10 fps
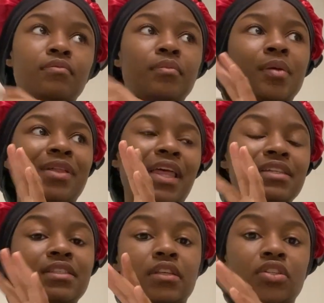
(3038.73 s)
maybe like
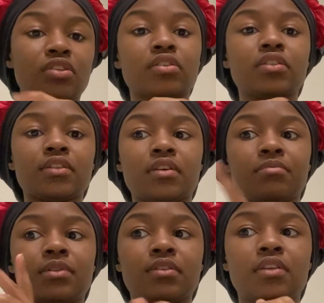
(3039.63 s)
600
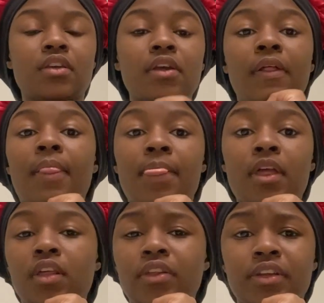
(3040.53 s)
steps.
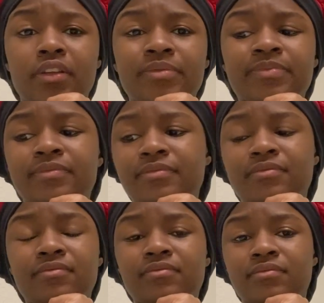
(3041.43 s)
Like,
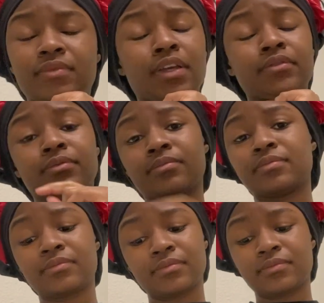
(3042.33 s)
no,
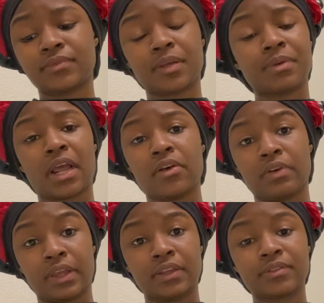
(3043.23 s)
I'm not
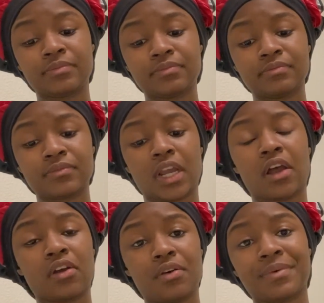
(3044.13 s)
going. I'll
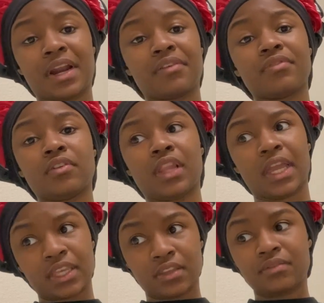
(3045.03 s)
go when I feel
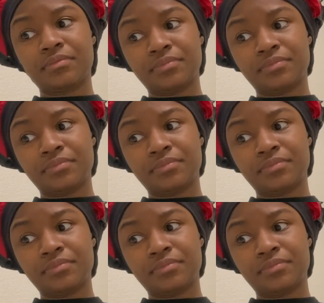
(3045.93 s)
like it.